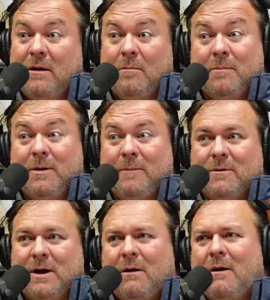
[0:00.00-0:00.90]
but
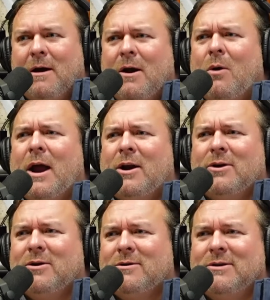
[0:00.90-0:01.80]
people are like, oh, I know how to
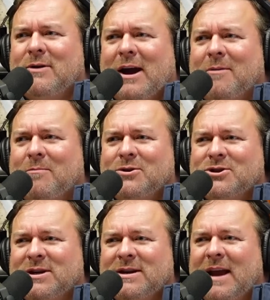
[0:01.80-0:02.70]
cook. I can
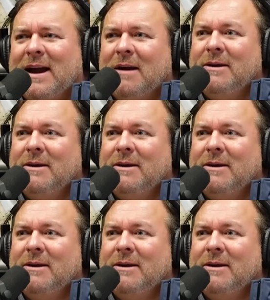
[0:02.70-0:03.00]
push it, and I can too.